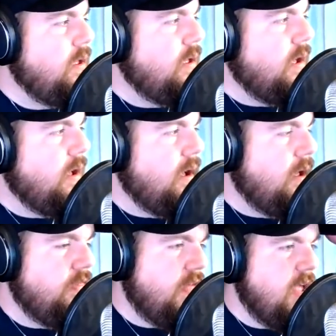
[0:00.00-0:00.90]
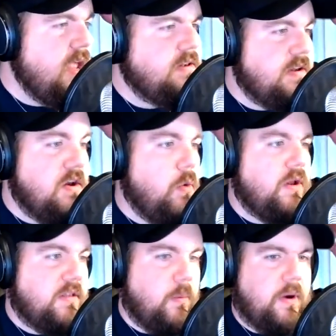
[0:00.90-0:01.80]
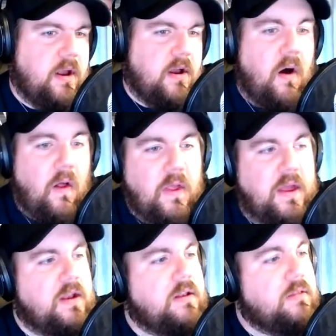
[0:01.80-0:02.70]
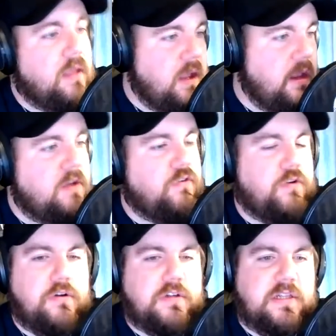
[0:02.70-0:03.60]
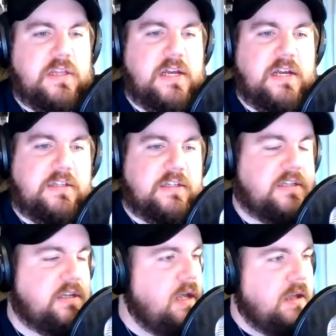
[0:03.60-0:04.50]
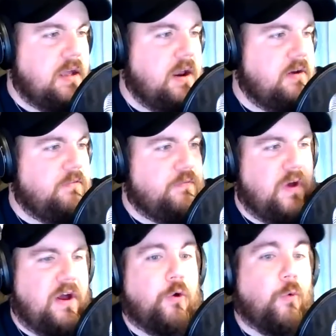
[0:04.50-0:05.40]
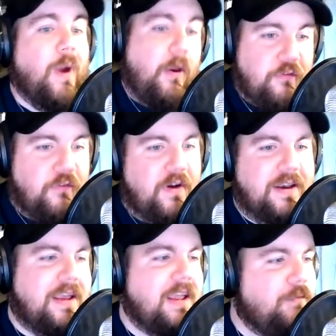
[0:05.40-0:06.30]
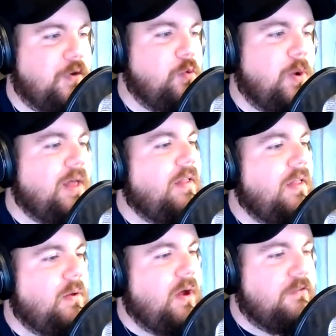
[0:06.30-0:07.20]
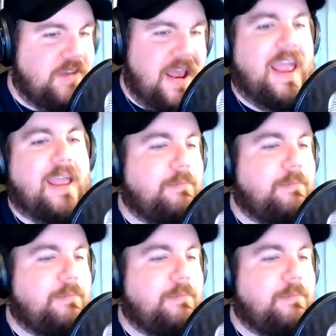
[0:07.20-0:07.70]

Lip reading: they didn't know what they were going to call it. They introduced this kind of crowdfunding, if you will, of names.